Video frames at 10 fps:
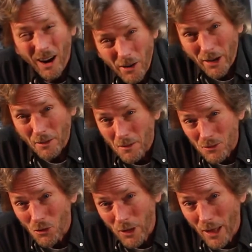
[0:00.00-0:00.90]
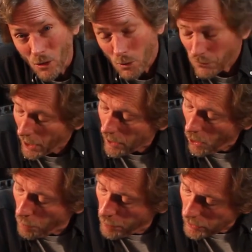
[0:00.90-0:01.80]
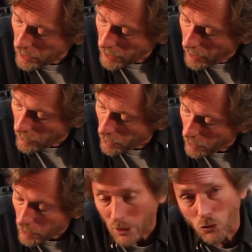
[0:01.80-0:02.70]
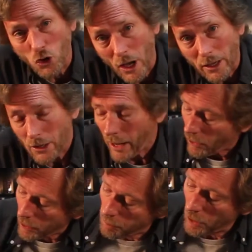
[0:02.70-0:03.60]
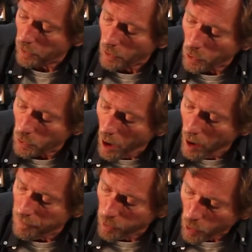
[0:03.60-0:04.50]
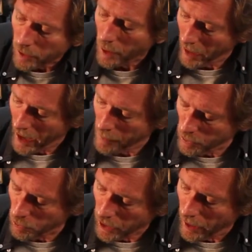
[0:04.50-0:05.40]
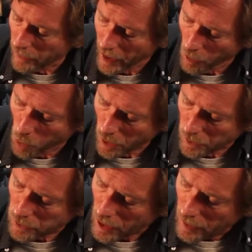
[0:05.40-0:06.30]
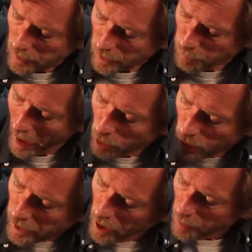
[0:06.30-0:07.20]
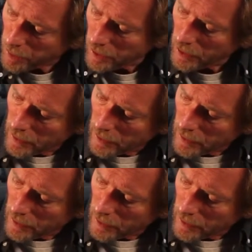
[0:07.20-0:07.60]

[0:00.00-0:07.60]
All right, so now that we've got it all put together, let's check it out. I built the new knob for it. I'm happy with how that works. Let's power it up.